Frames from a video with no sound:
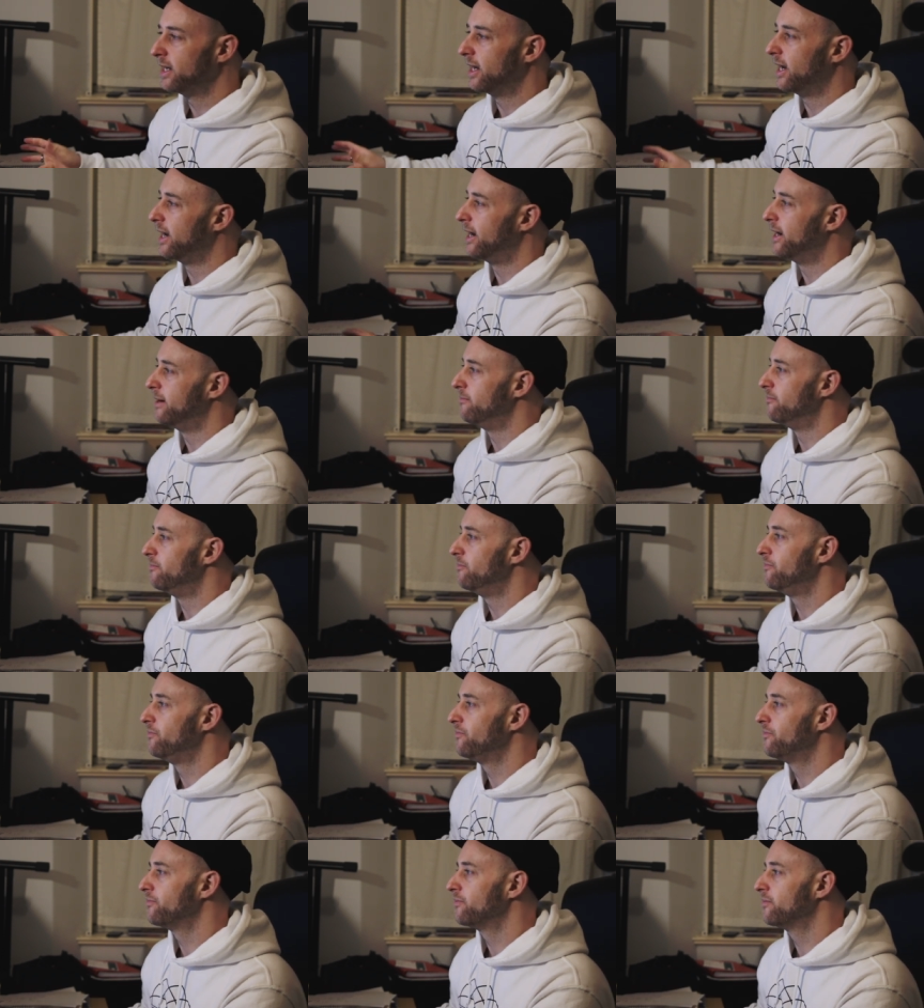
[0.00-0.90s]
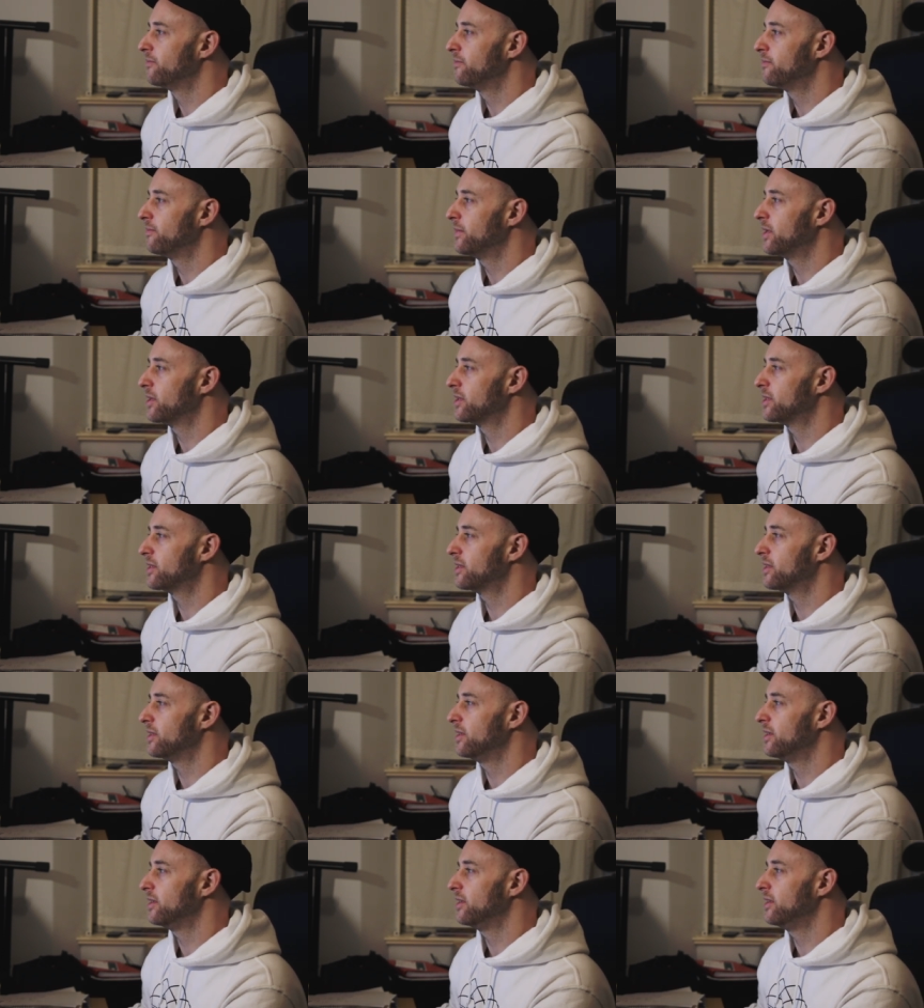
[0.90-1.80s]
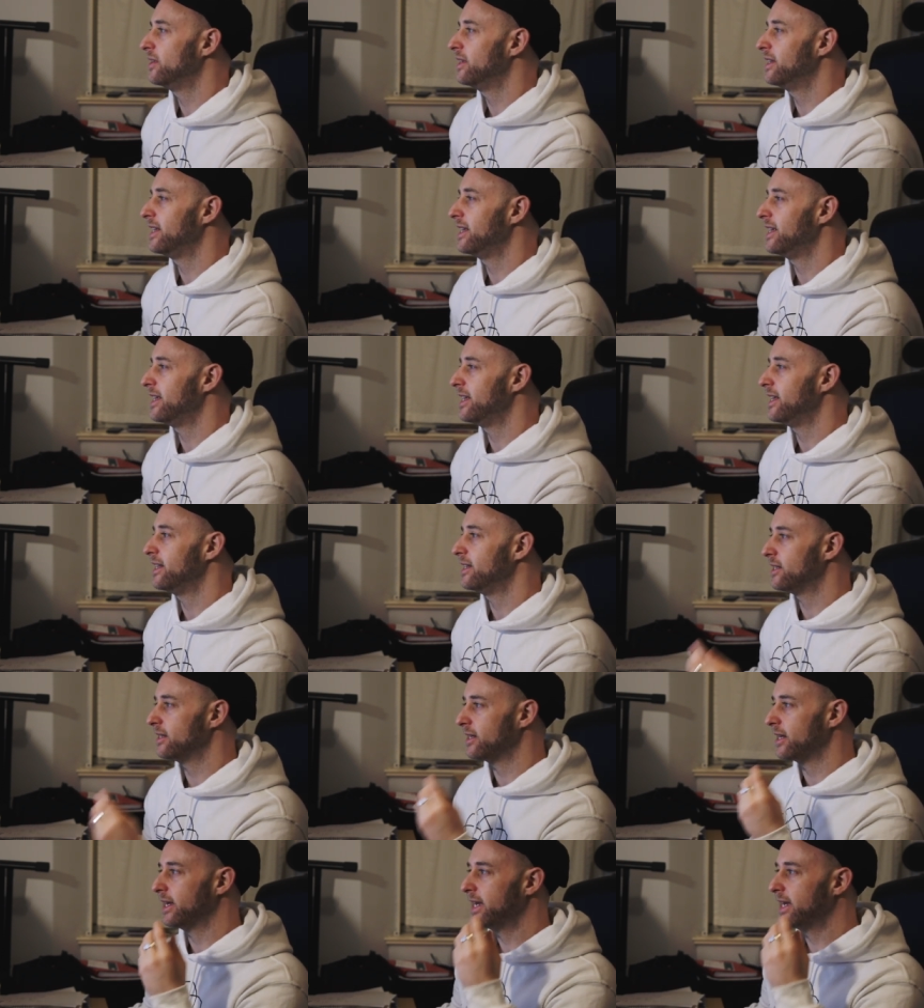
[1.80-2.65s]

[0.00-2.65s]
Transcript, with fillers: Um, because it,